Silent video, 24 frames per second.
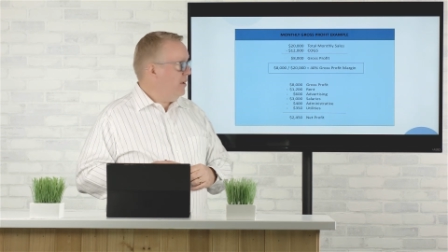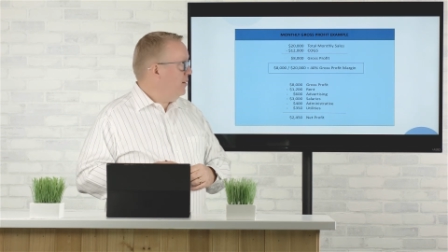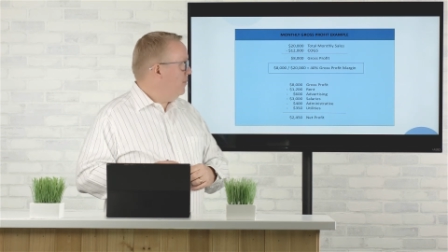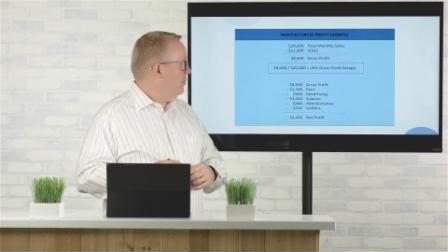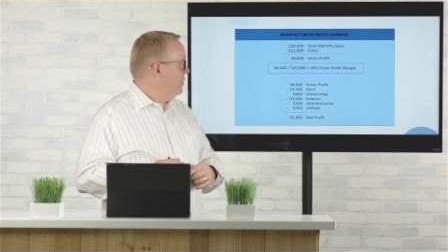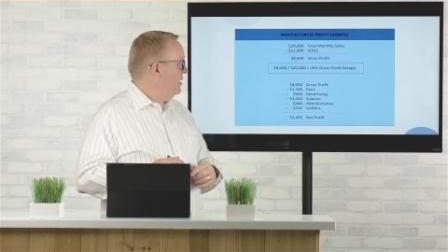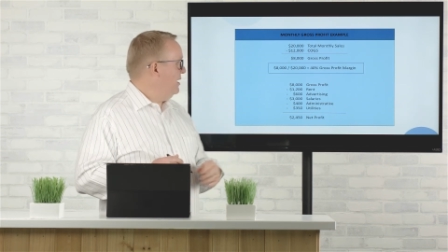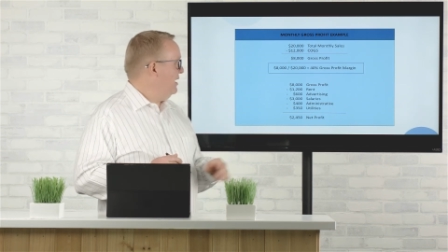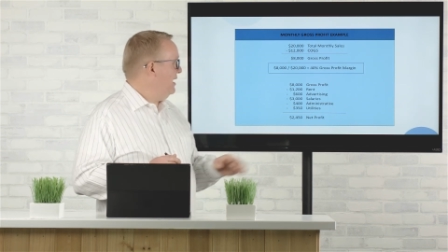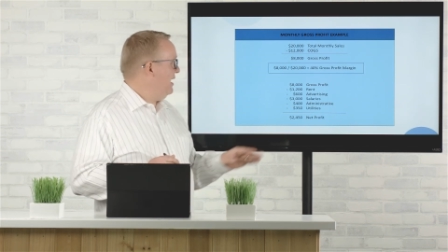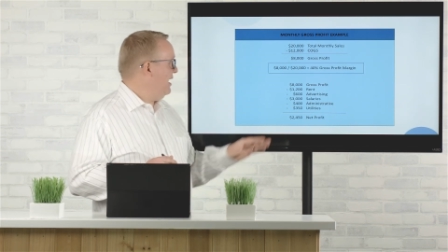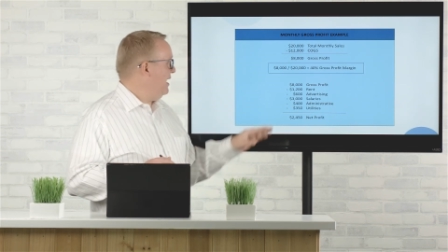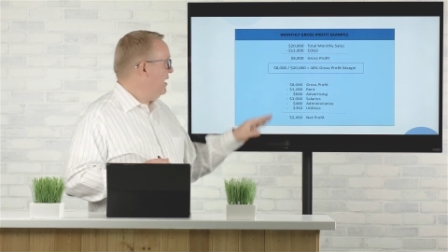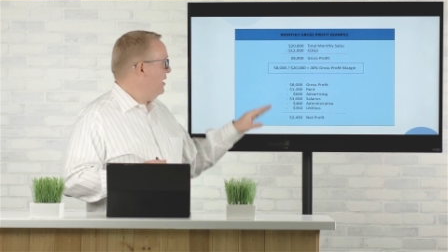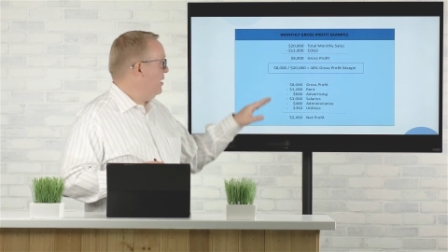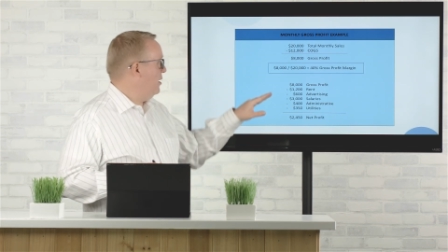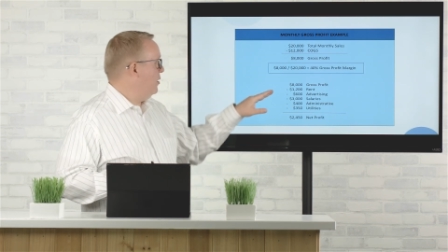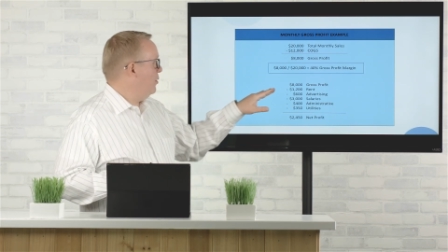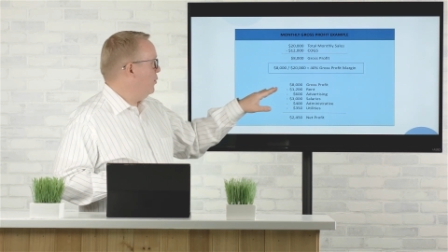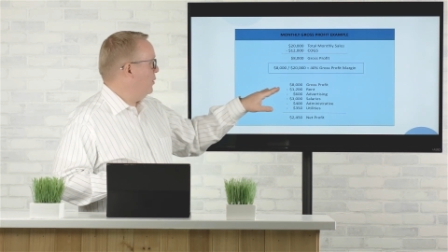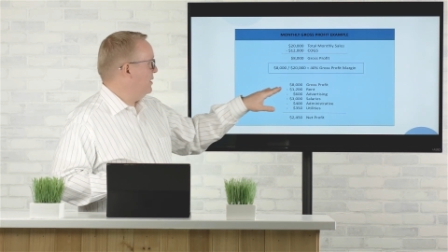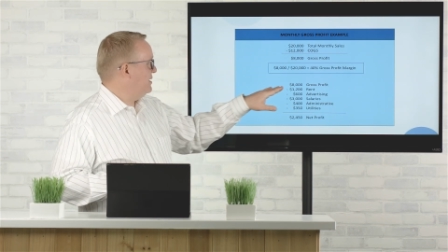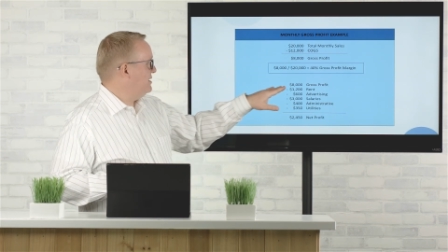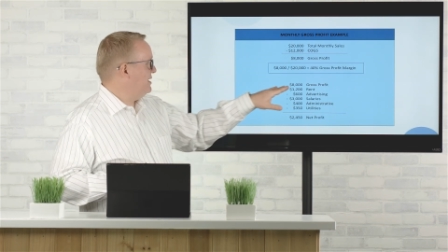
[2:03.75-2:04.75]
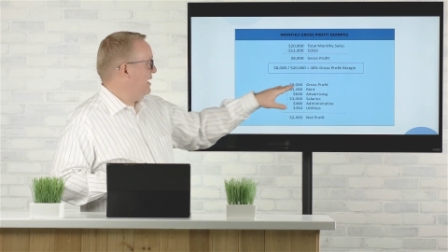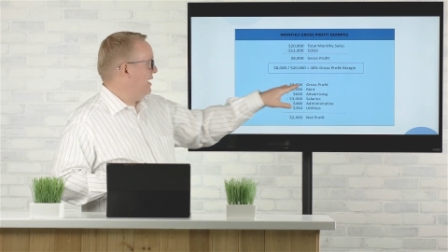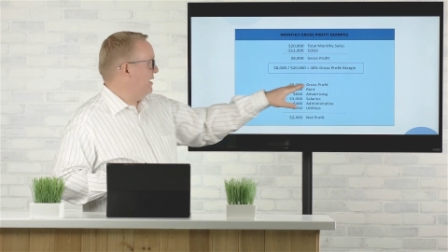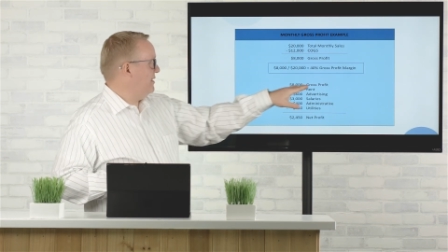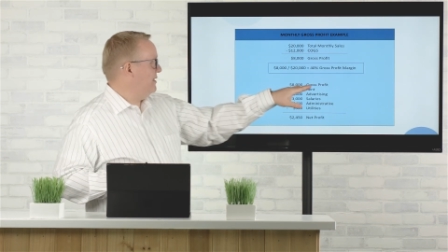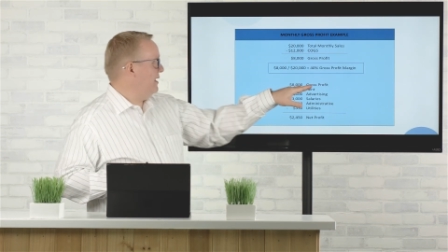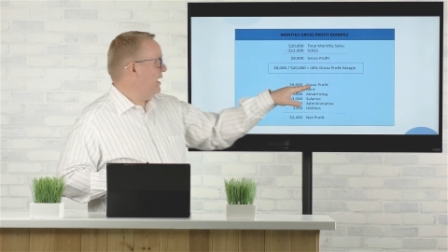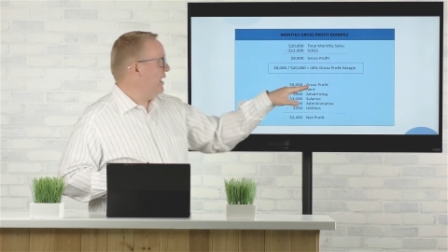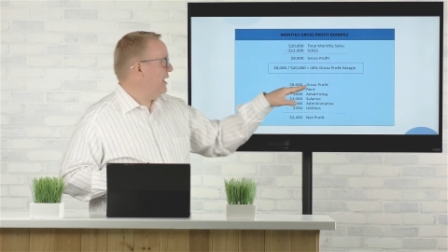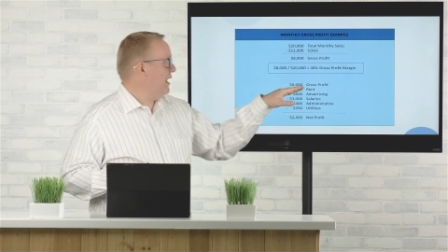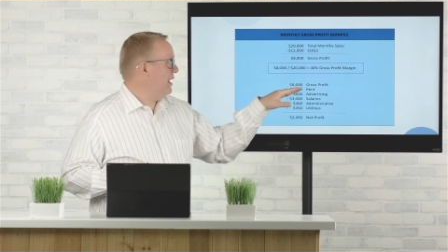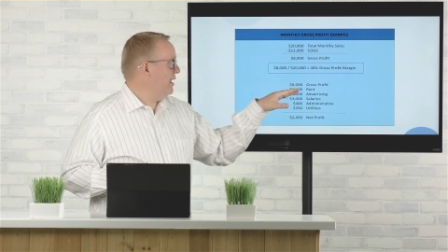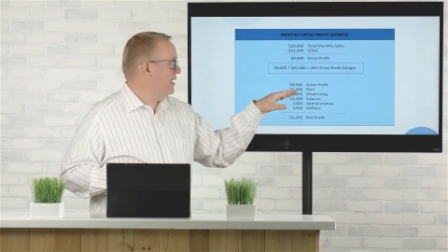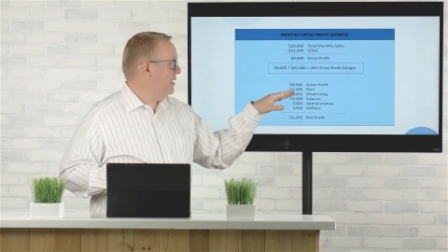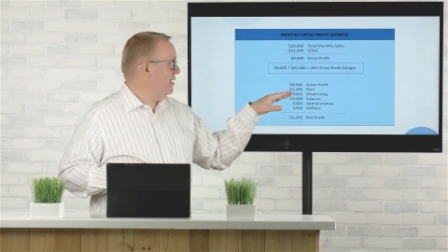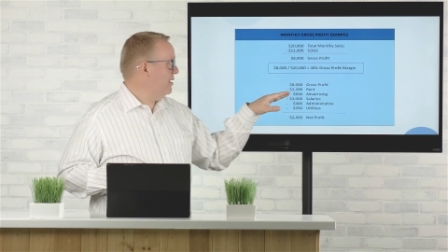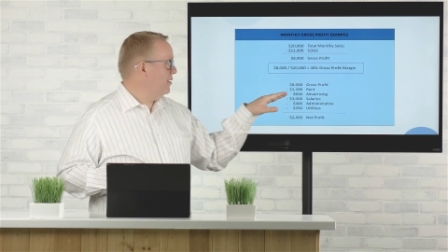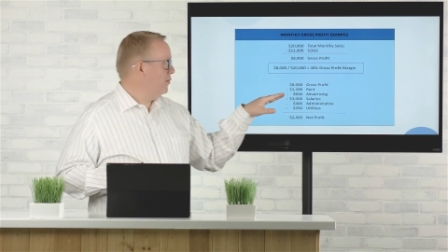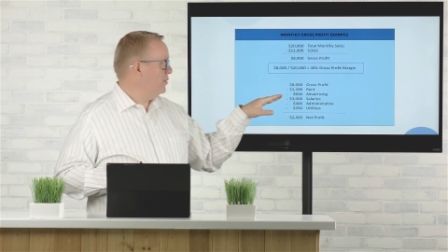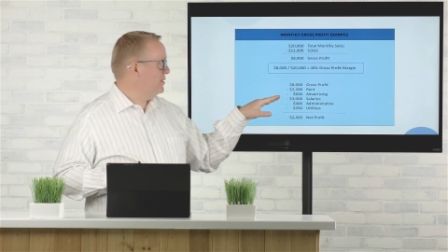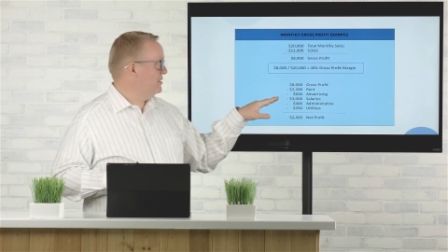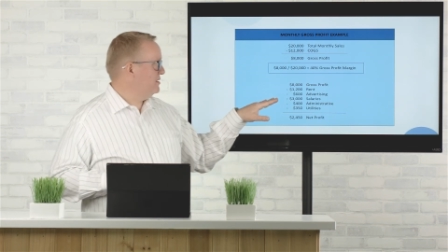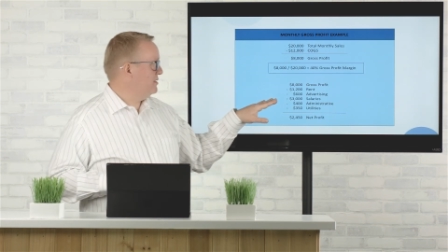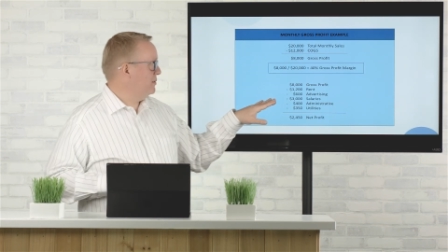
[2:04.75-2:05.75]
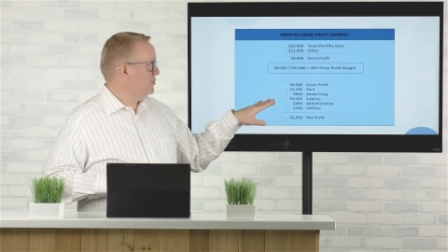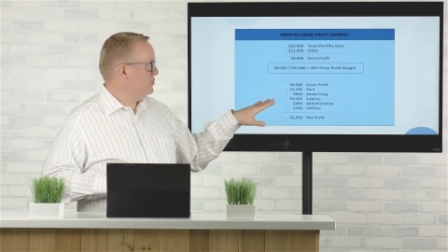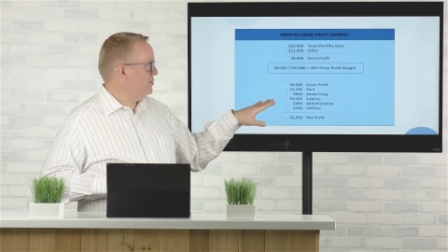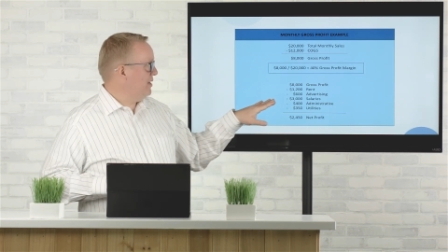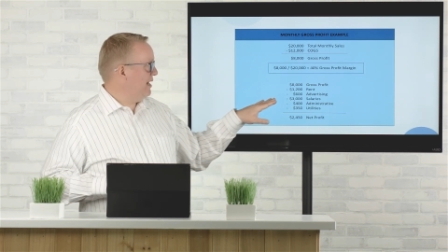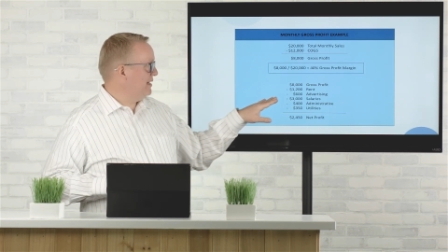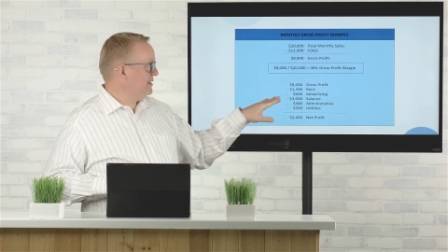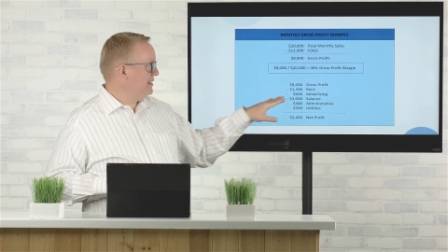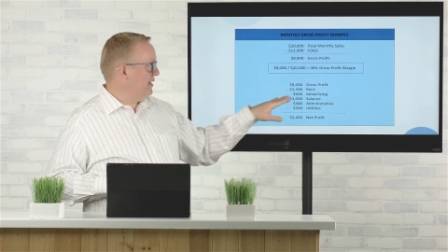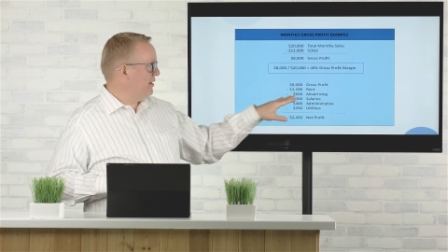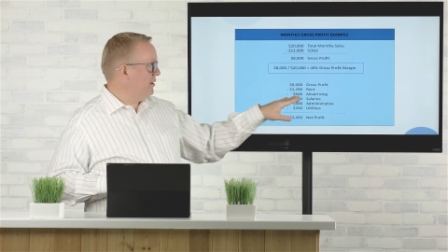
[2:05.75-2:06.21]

But now we take that, we subtract